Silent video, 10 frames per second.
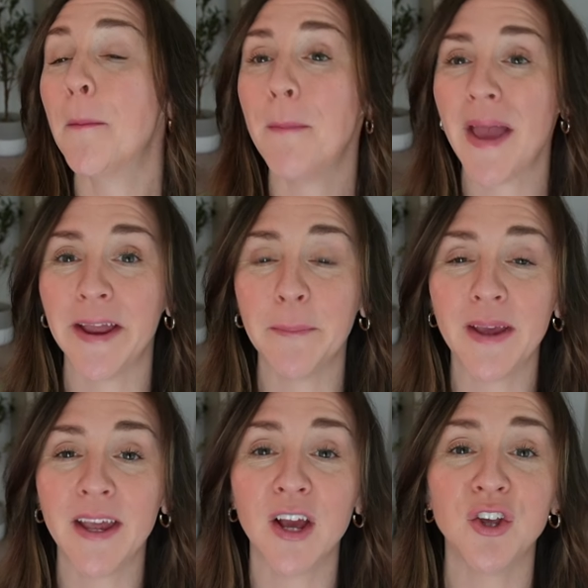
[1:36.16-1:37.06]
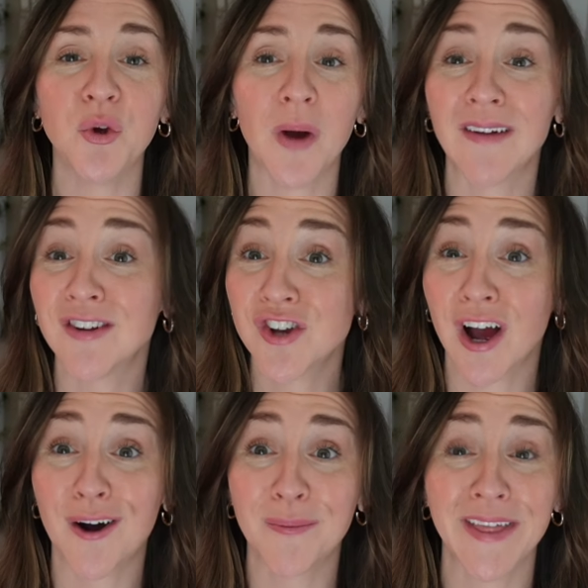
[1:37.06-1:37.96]
Maybe you have a
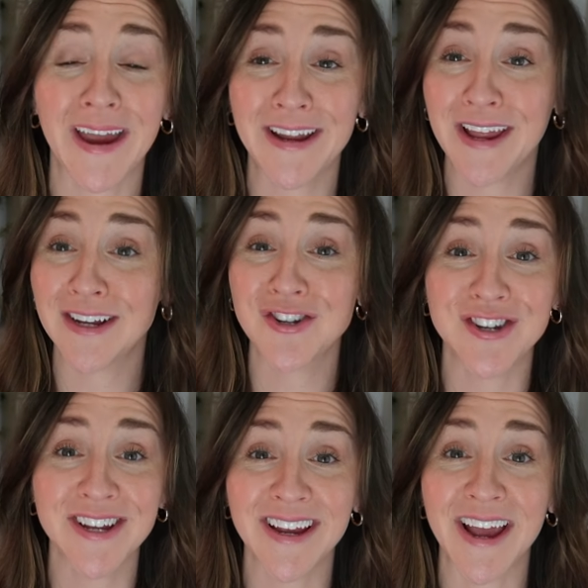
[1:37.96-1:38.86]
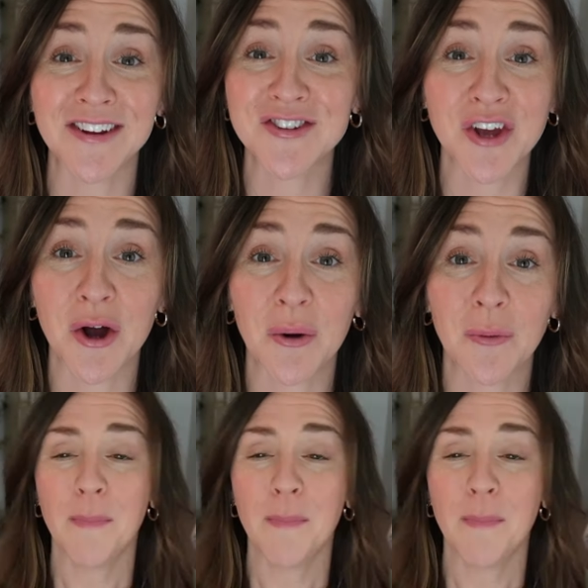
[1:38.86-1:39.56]
child with ADHD and so